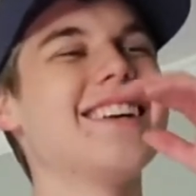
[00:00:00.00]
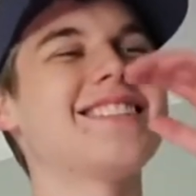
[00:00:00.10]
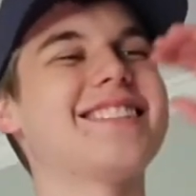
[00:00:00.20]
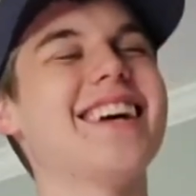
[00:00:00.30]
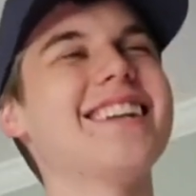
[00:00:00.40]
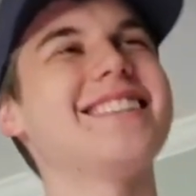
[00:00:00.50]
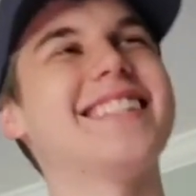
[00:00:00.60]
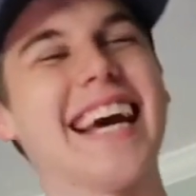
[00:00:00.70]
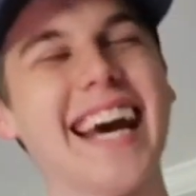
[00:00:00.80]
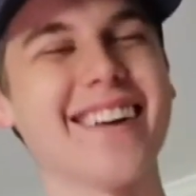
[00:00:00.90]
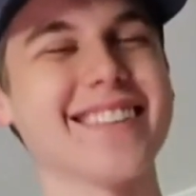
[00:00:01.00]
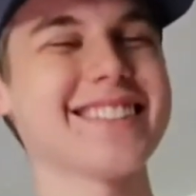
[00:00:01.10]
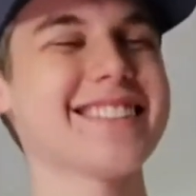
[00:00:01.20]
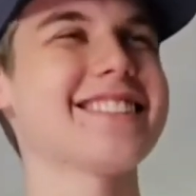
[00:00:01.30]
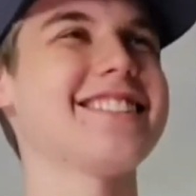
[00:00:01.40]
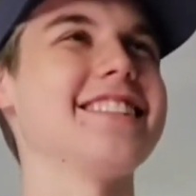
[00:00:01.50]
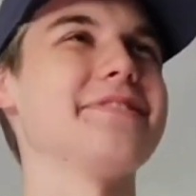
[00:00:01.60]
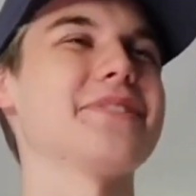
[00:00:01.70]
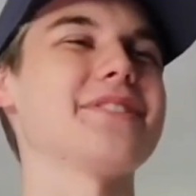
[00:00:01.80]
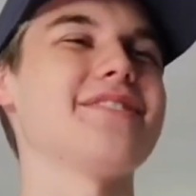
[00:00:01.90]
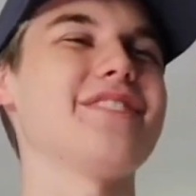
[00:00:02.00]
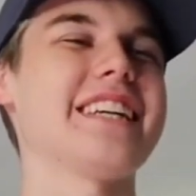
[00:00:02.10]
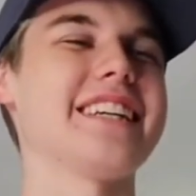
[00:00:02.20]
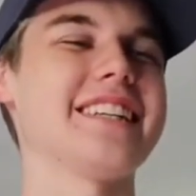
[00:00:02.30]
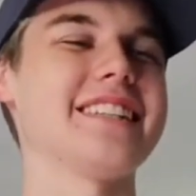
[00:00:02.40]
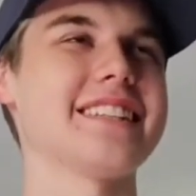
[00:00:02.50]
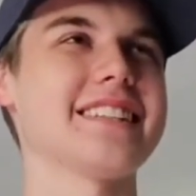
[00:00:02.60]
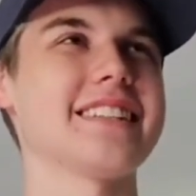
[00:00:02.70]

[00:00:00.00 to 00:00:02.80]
sit down. It's just G Fuel, you idiot.